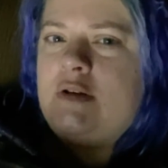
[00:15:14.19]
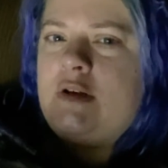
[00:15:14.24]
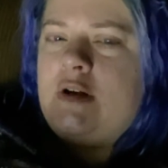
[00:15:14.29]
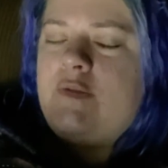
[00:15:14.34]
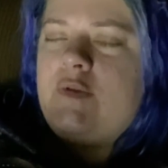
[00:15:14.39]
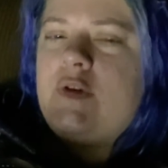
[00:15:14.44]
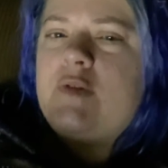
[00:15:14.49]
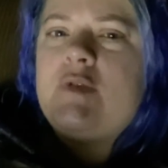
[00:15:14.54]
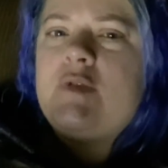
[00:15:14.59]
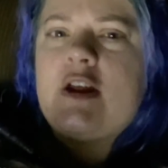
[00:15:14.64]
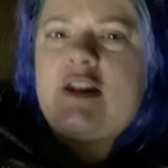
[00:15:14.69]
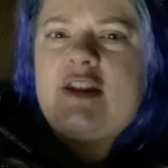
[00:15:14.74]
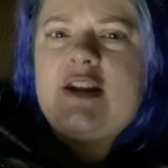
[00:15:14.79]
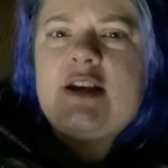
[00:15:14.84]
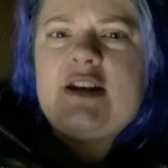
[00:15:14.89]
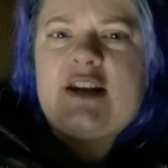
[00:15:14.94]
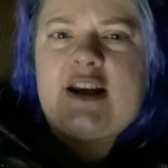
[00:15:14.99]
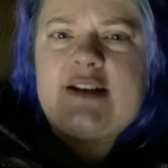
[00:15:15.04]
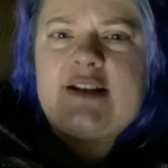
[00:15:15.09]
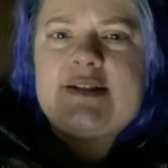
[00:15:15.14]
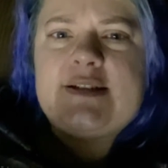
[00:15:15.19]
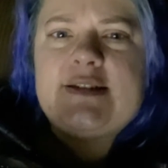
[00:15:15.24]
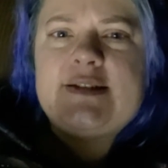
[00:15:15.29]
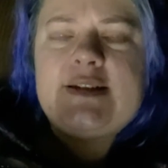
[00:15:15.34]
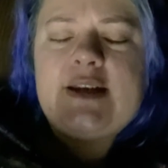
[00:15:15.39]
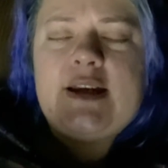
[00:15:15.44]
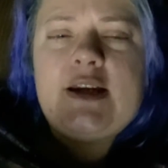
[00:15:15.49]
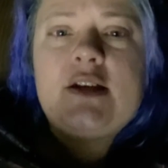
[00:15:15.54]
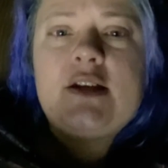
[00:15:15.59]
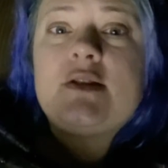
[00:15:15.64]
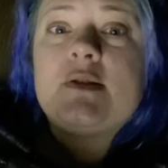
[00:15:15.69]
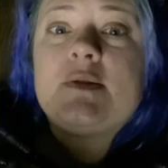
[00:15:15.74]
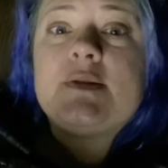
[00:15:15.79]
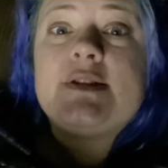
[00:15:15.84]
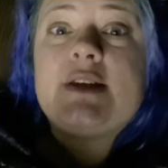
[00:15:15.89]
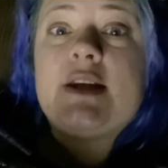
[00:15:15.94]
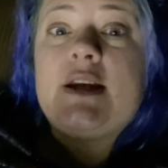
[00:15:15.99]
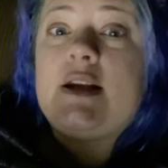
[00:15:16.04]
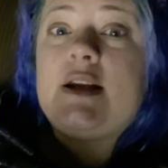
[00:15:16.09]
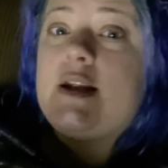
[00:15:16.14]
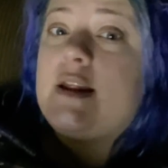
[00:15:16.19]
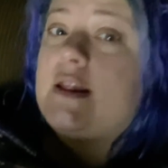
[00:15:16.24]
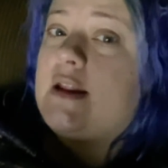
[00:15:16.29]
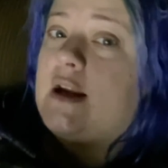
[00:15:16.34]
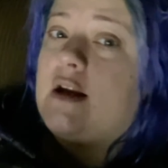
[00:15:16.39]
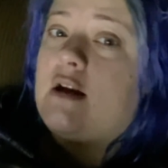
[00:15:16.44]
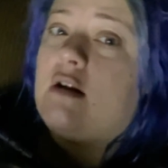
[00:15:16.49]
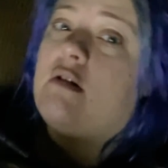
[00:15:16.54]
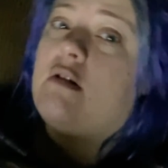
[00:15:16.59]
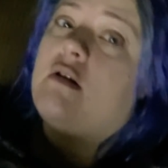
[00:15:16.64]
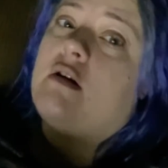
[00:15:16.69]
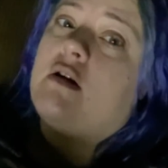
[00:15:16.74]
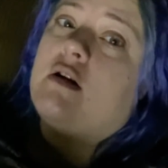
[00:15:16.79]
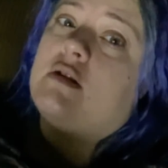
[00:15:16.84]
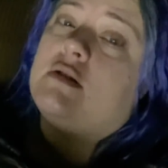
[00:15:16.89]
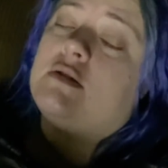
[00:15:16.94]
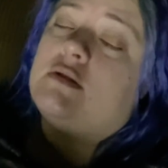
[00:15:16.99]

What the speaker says: If you have nothing nice to say, don't say anything at all.